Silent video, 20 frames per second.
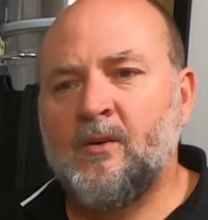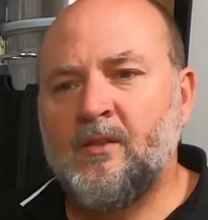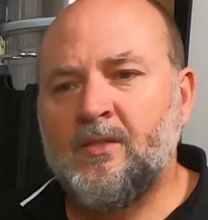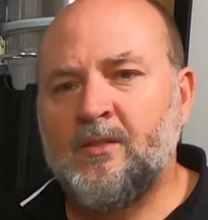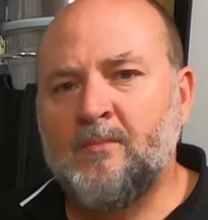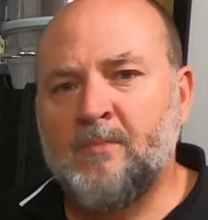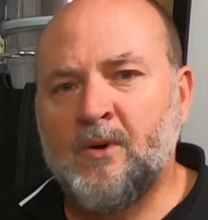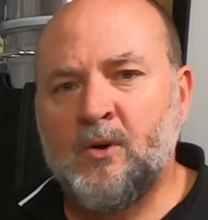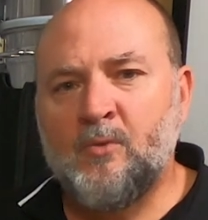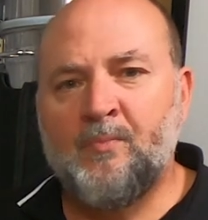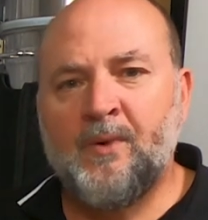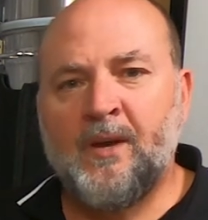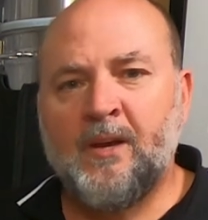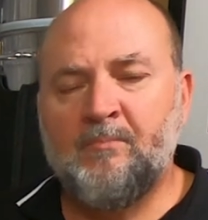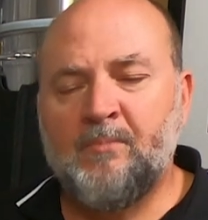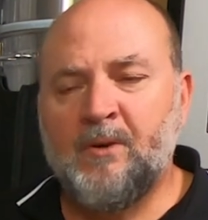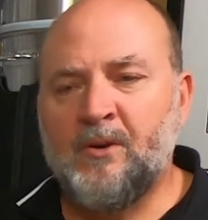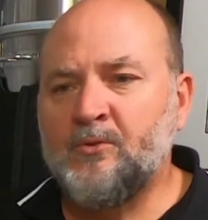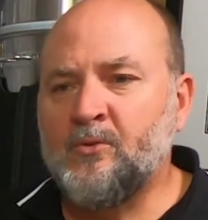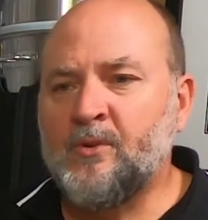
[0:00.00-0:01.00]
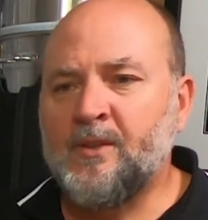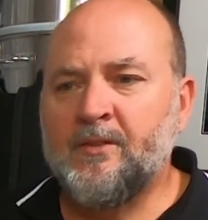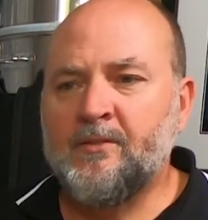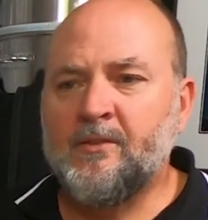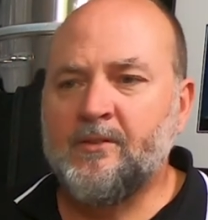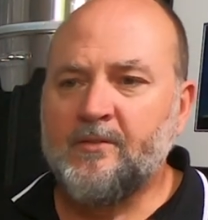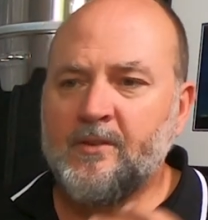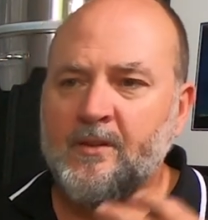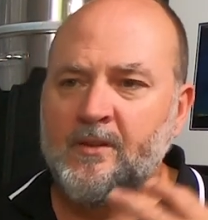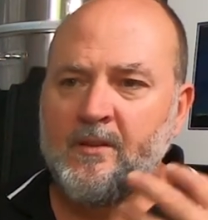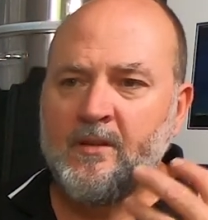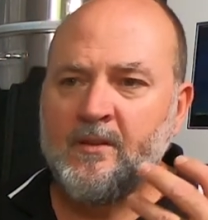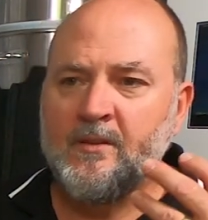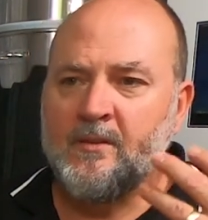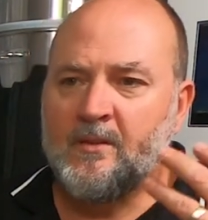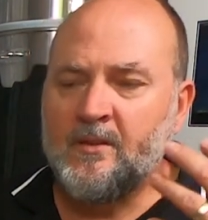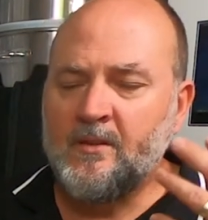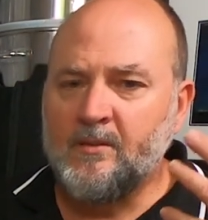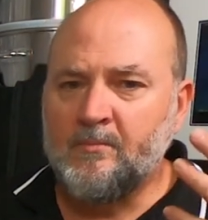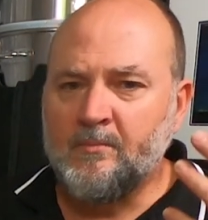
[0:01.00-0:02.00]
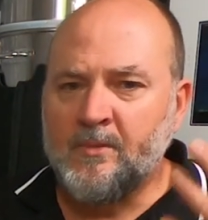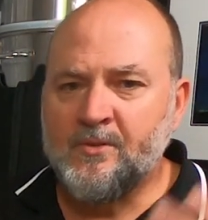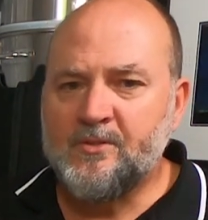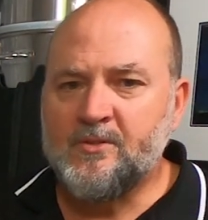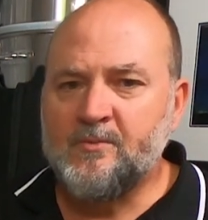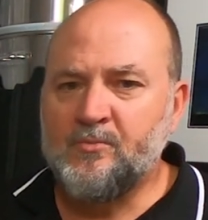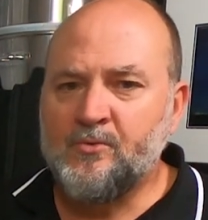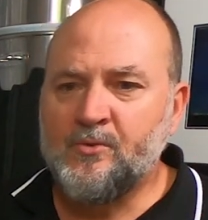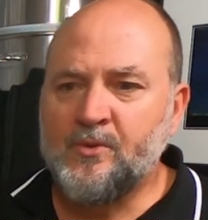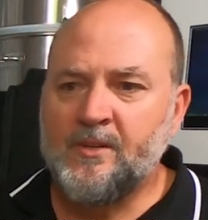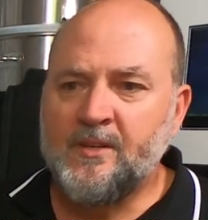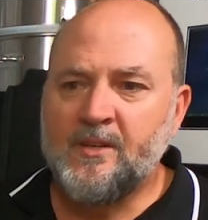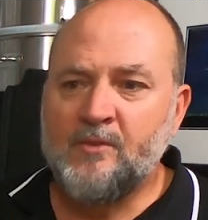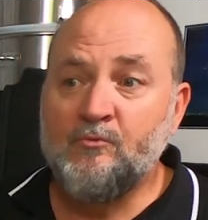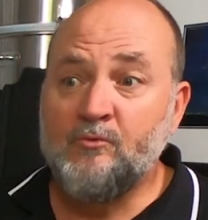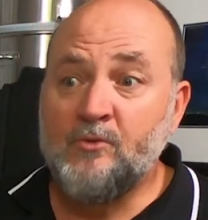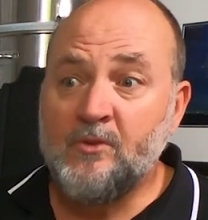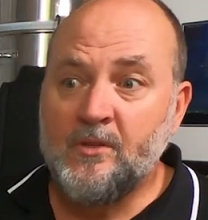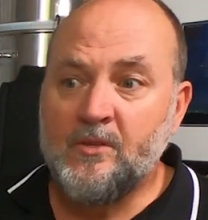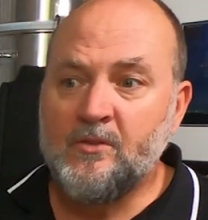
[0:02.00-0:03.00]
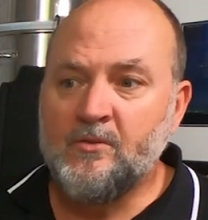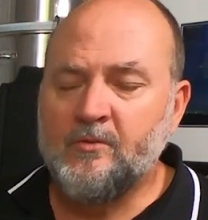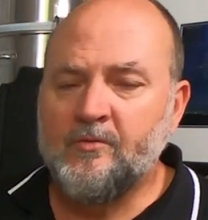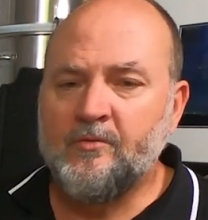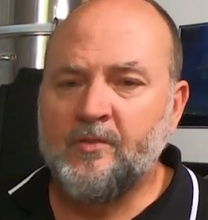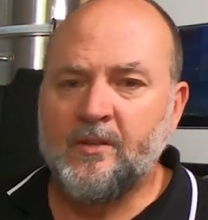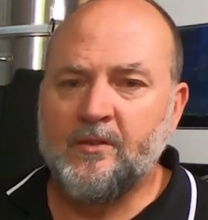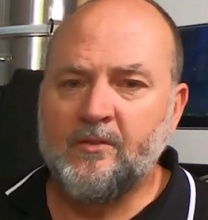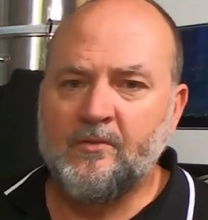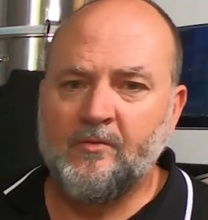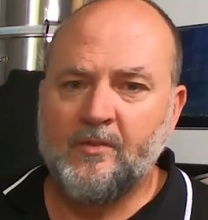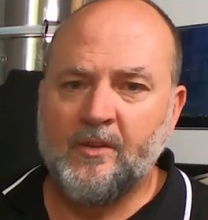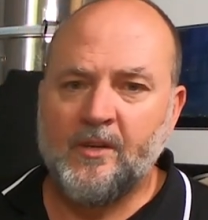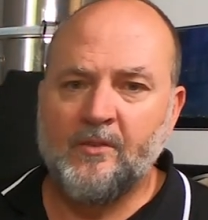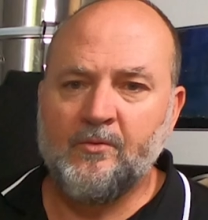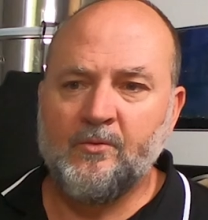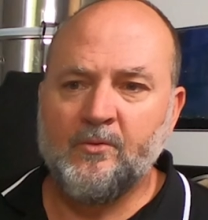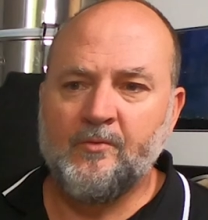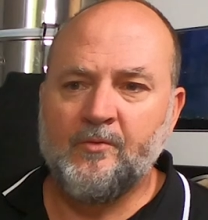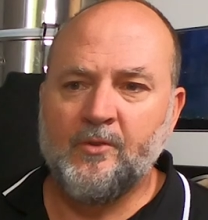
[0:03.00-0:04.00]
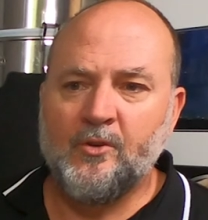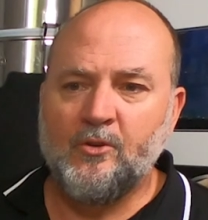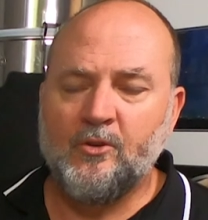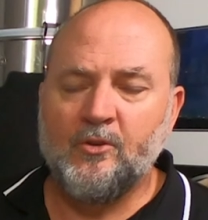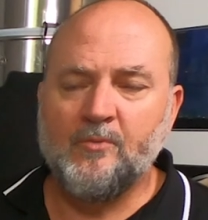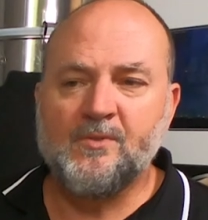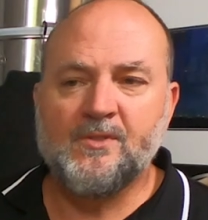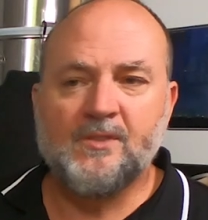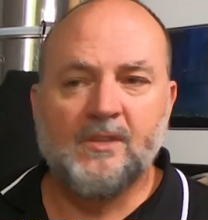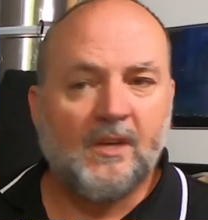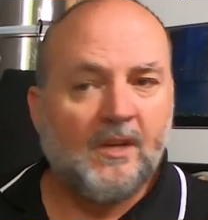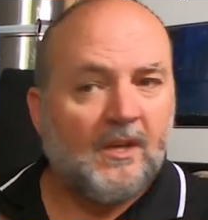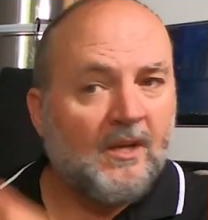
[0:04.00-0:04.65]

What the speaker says: the malt backbone, or that in the malts you put in, they really do affect the flavor of your hops.